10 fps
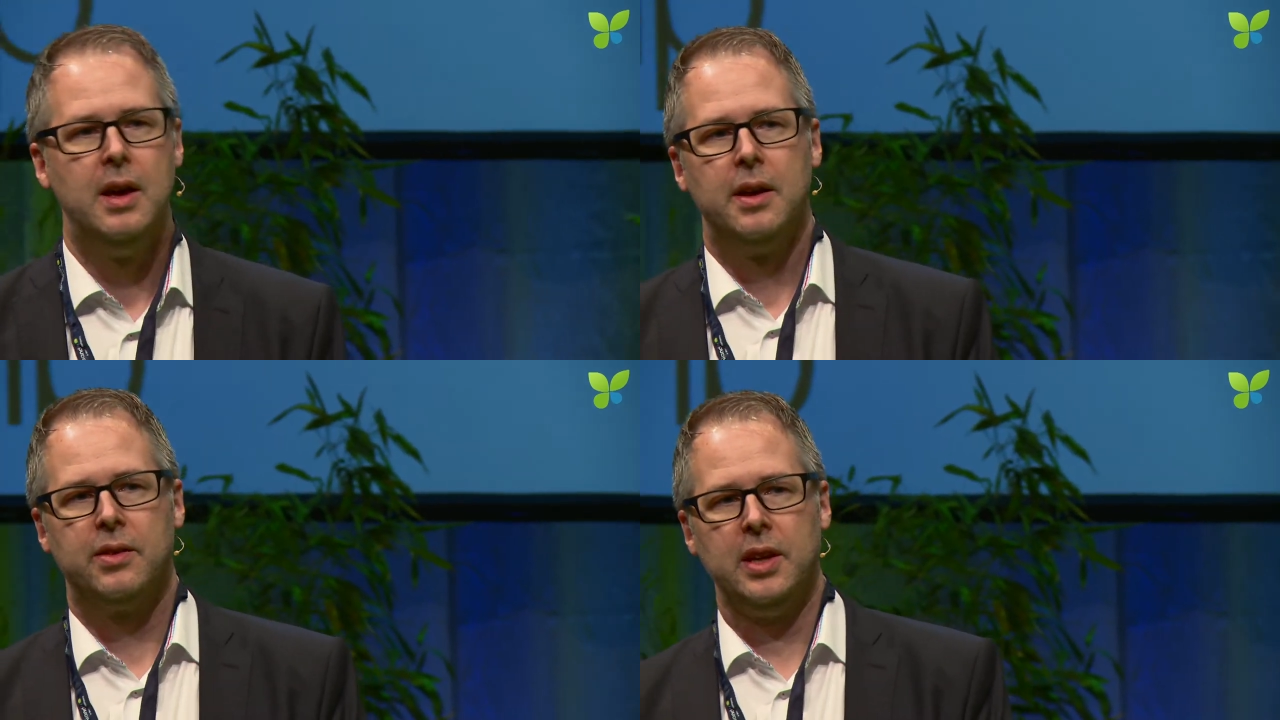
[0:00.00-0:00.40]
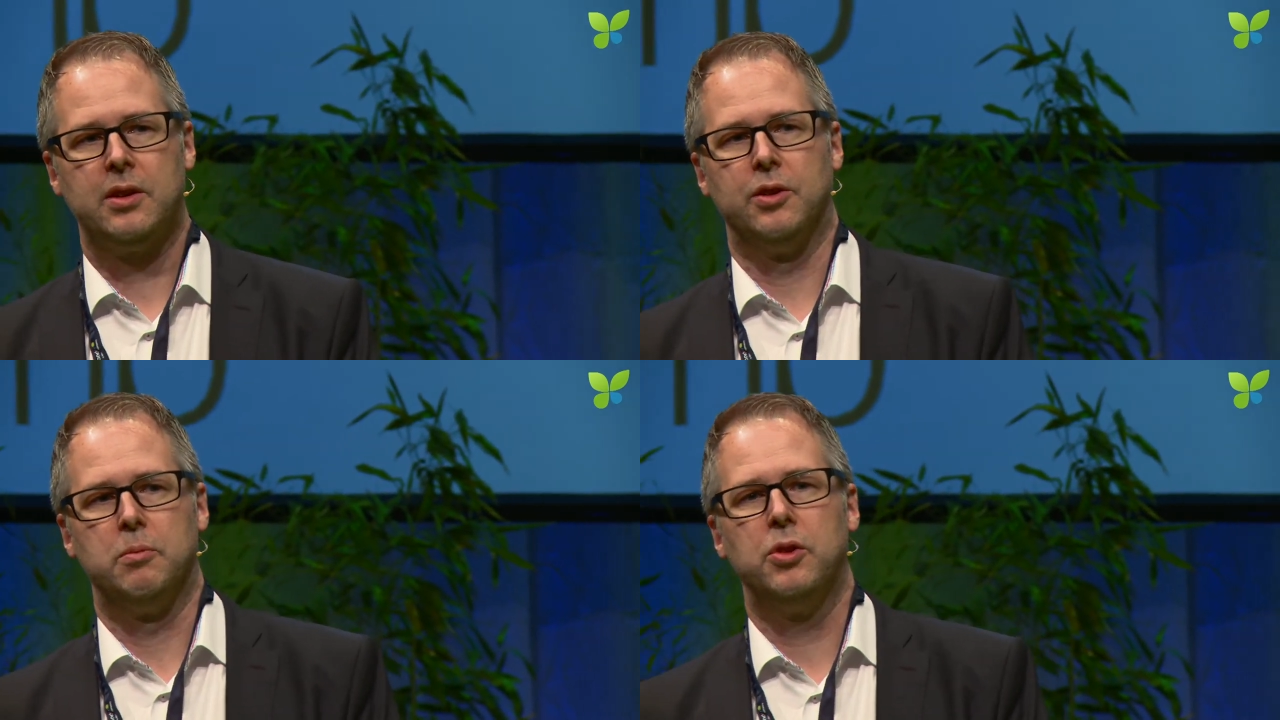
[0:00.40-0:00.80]

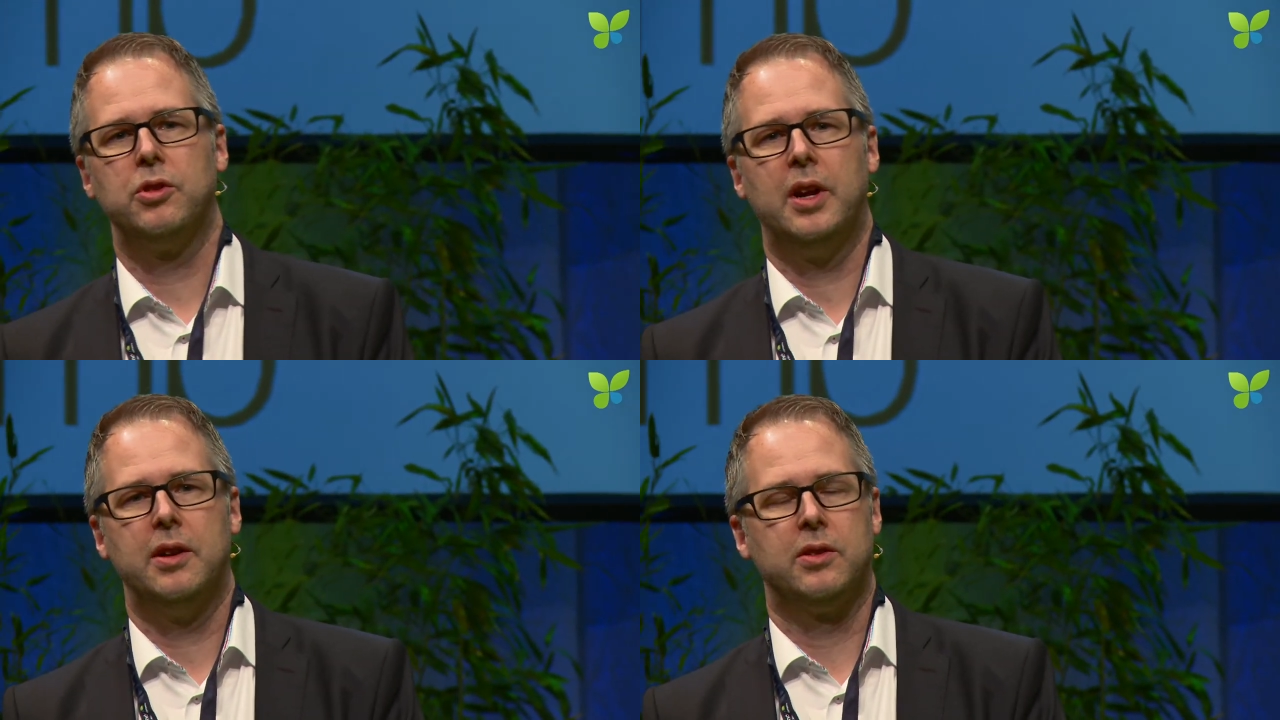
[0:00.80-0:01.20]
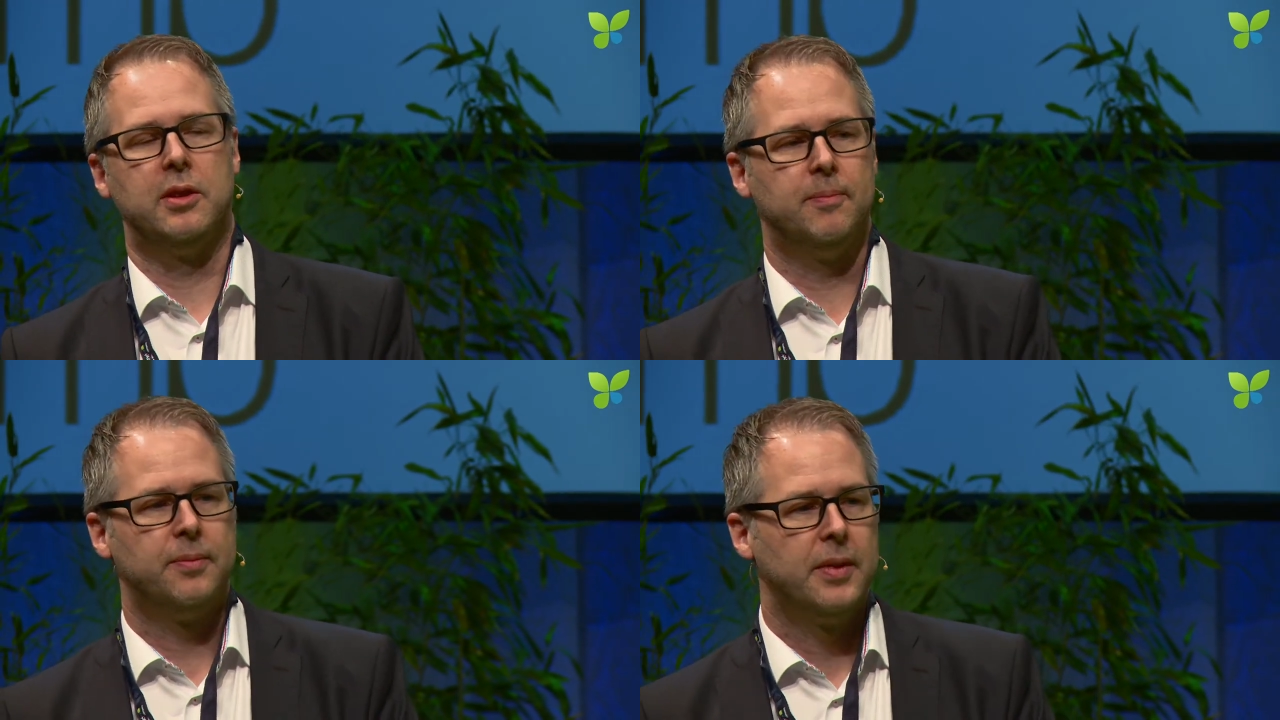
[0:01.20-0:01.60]
Second,
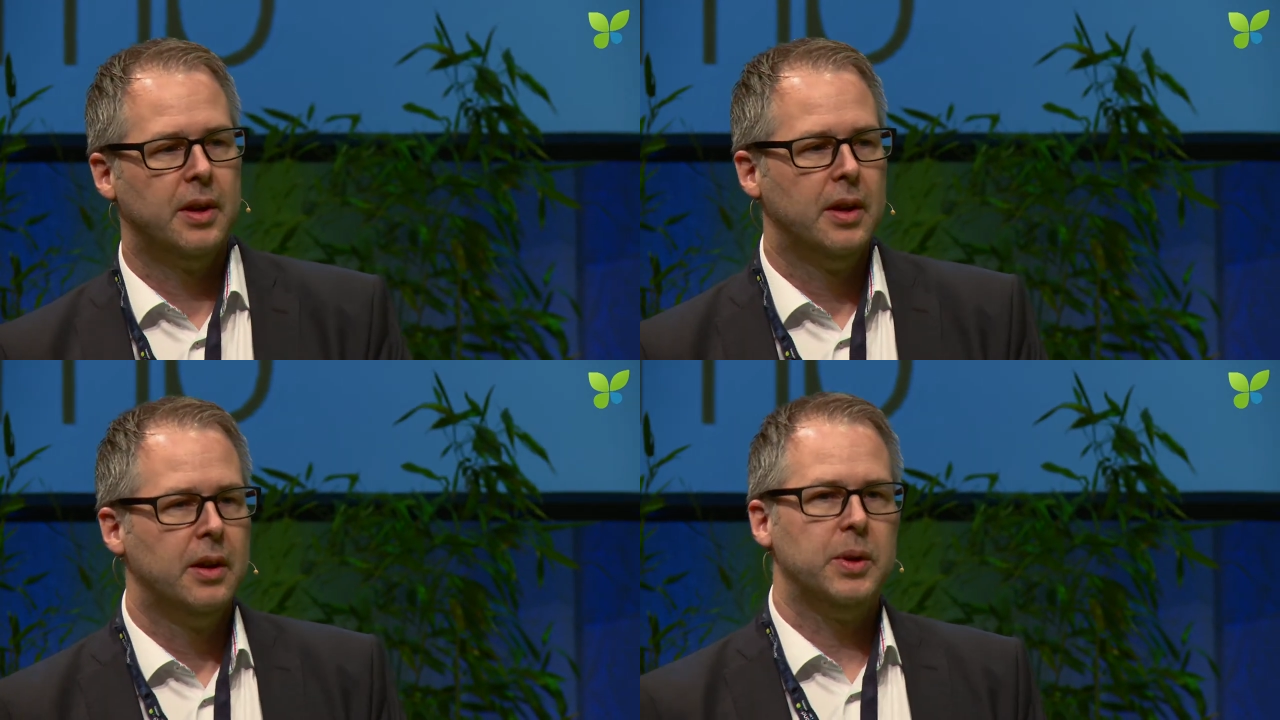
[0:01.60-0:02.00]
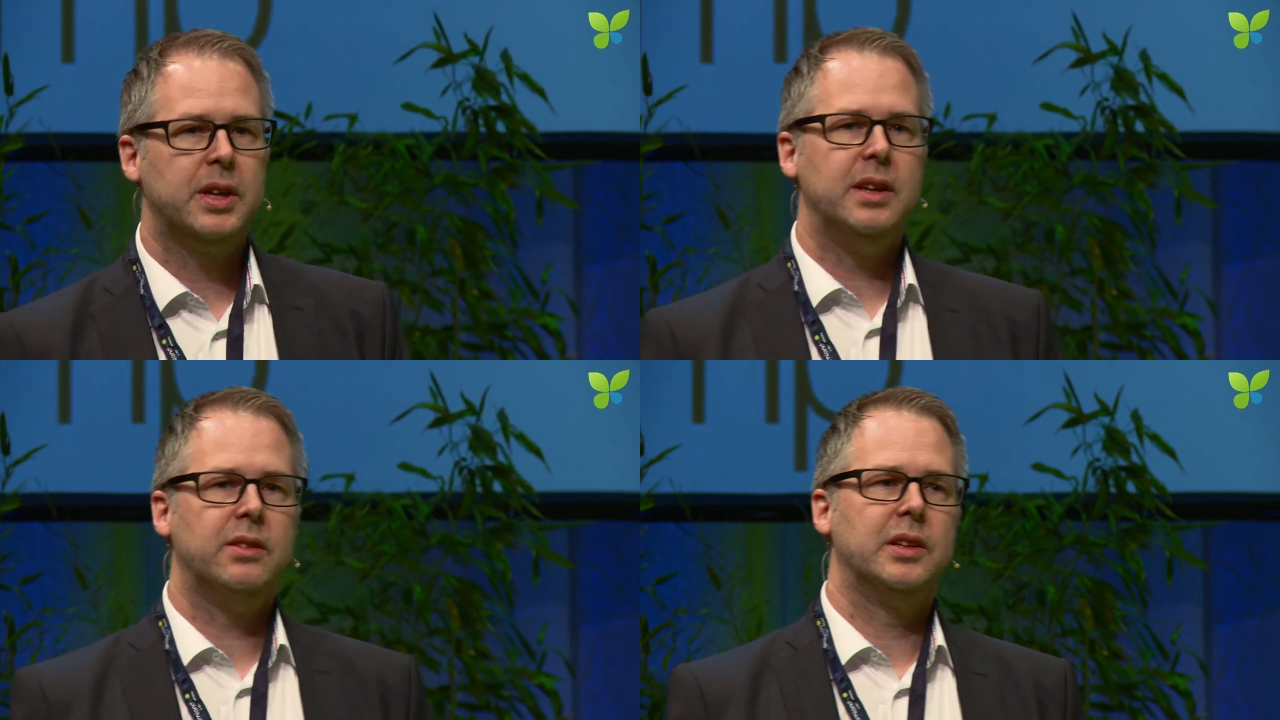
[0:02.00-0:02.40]
modularity. We
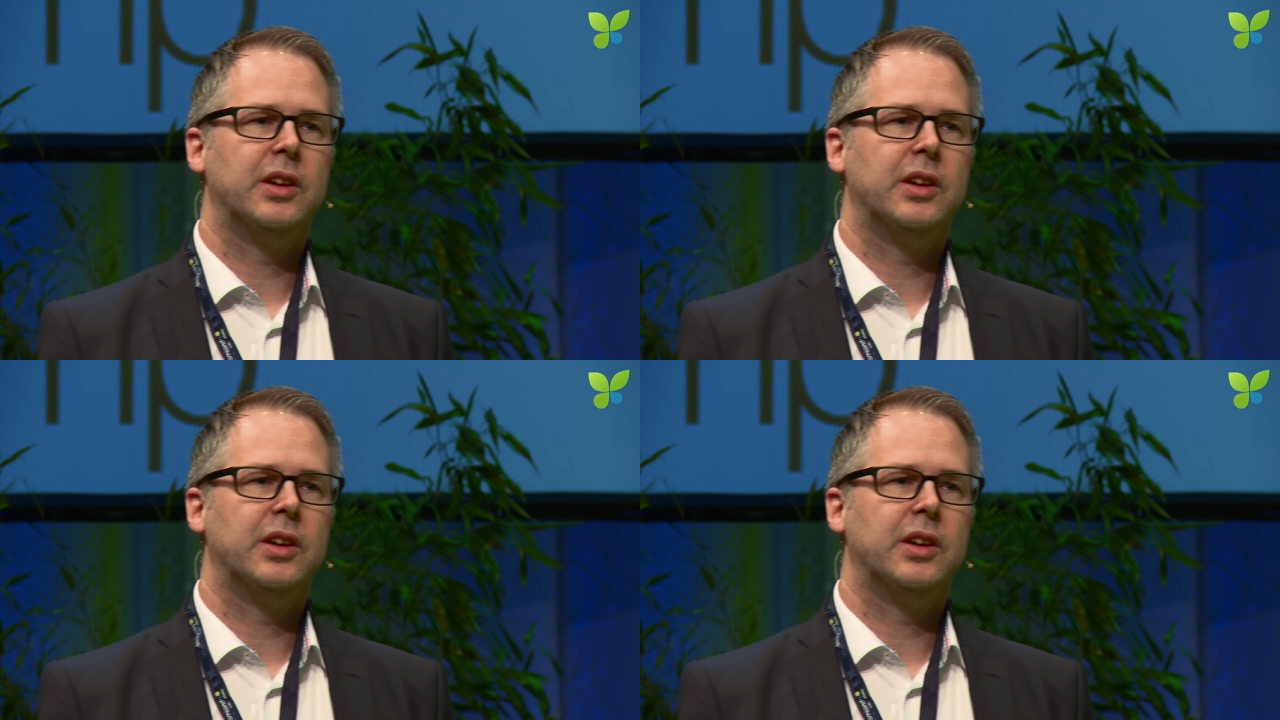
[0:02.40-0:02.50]
can easily